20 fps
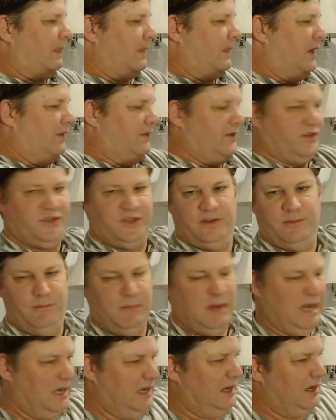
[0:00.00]
This is a
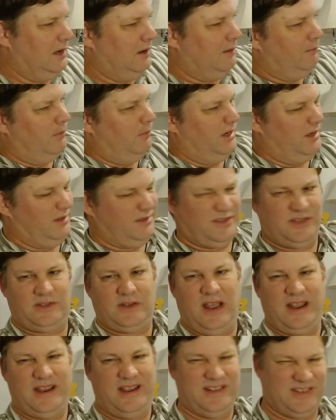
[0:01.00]
medium, but
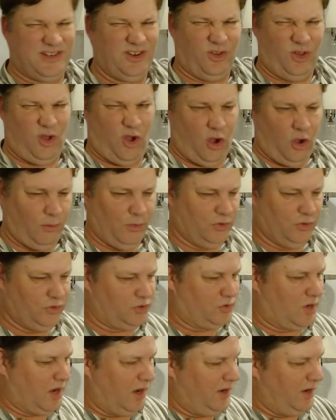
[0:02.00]
I can still
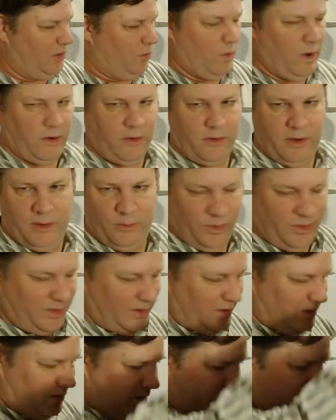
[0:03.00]
almost kind of wear it
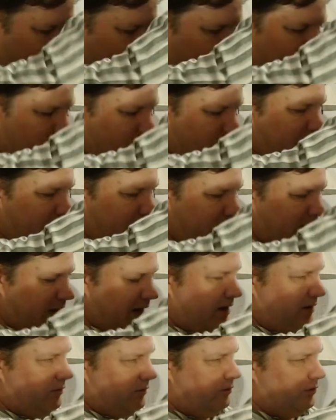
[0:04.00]
without any
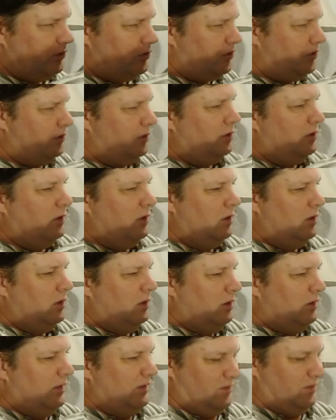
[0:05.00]
layers.
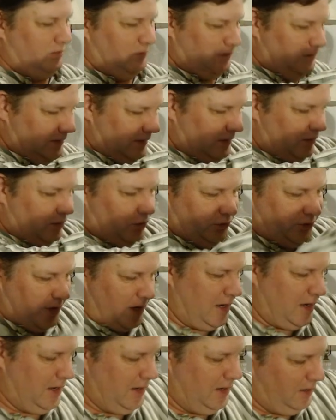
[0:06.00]
It's a little
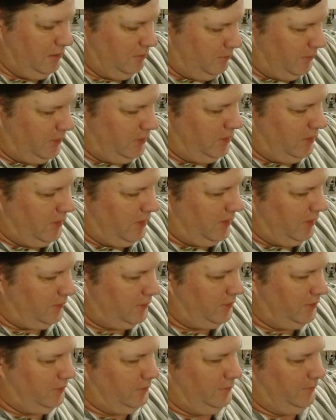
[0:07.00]
tight, but not
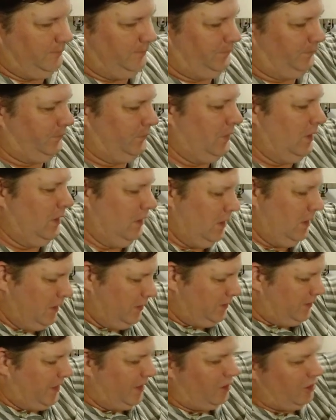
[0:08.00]

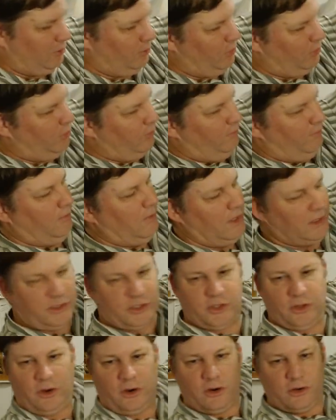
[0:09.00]
terrible.
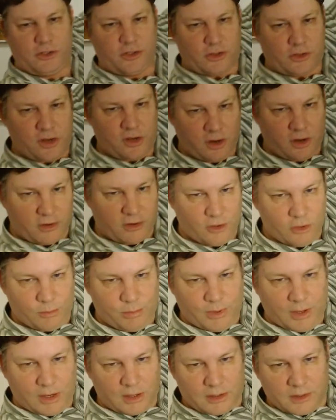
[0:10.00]
Much larger cargo
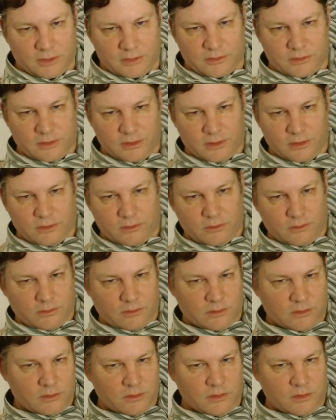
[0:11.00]
pockets though,